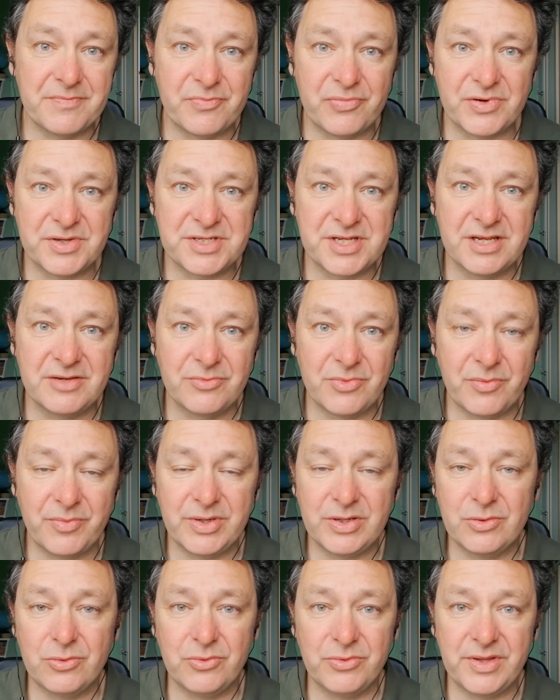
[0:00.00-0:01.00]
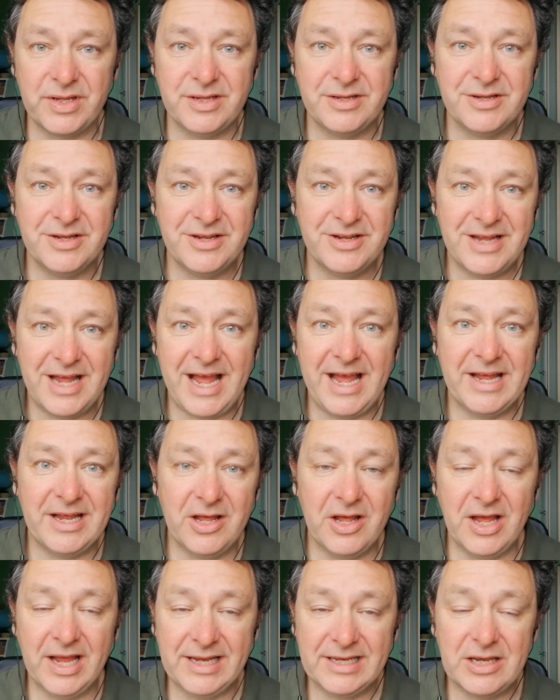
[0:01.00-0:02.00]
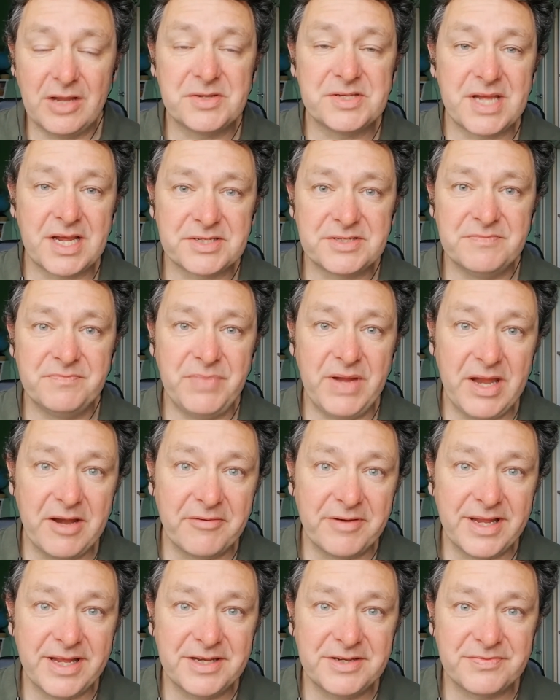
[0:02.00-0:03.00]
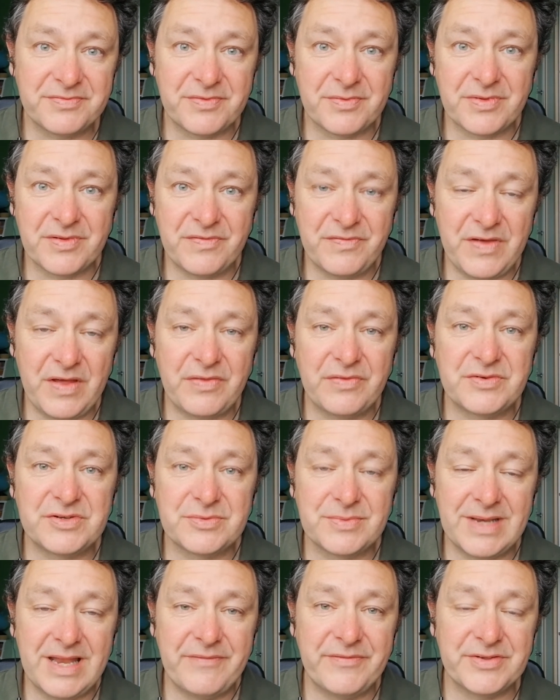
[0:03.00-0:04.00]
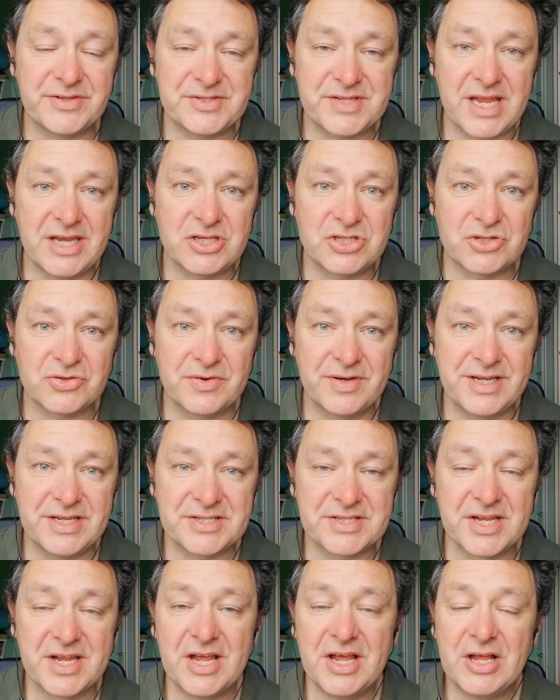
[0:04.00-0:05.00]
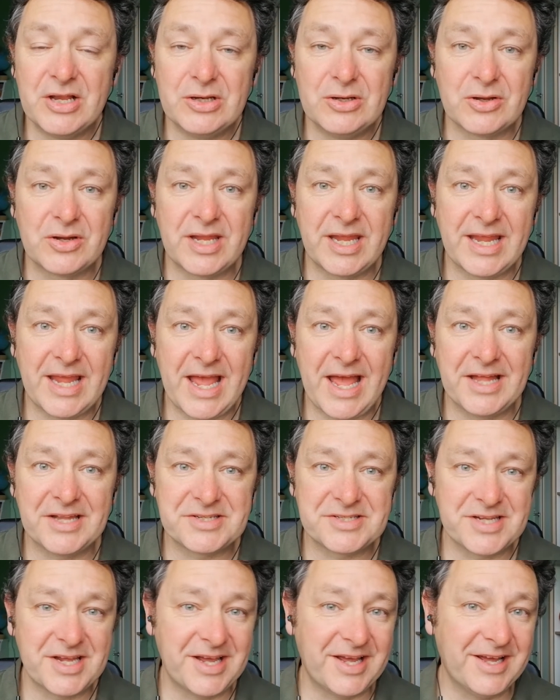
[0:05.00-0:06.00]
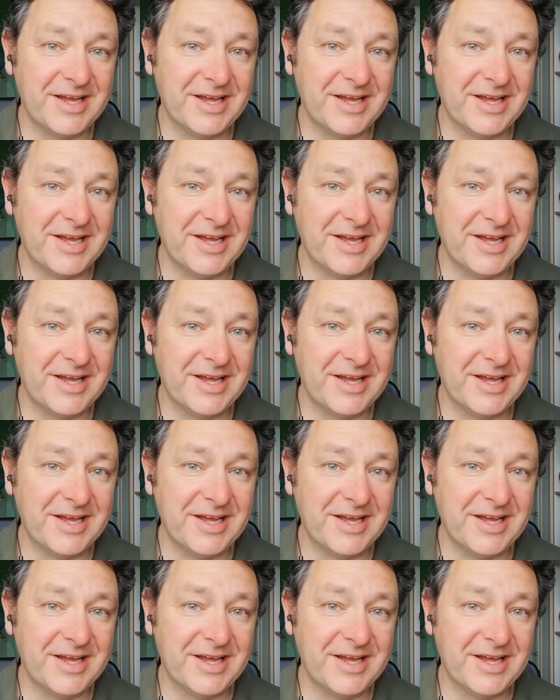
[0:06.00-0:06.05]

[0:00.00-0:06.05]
Britain, what we call the Anglo-Saxon period from the 5th to 11th centuries, looking at